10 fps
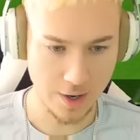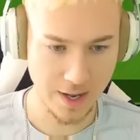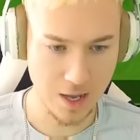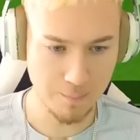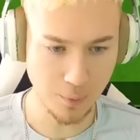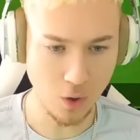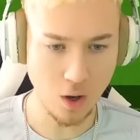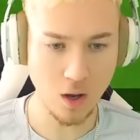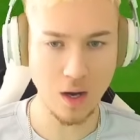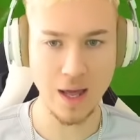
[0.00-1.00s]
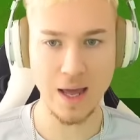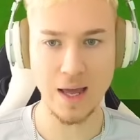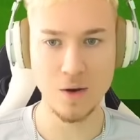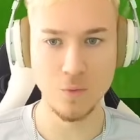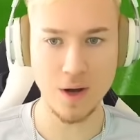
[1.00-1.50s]
What a ball,
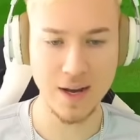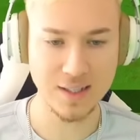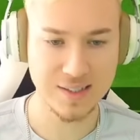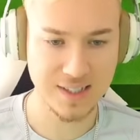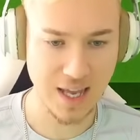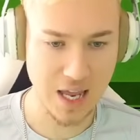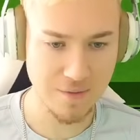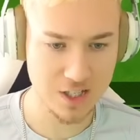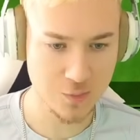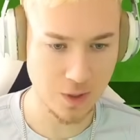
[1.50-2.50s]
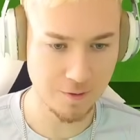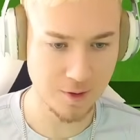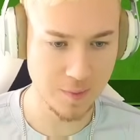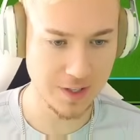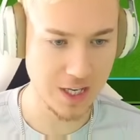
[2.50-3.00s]
and what a save as well
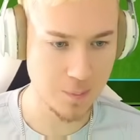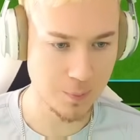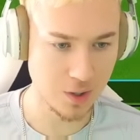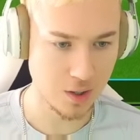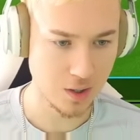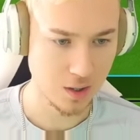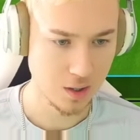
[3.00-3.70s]
from the keeper.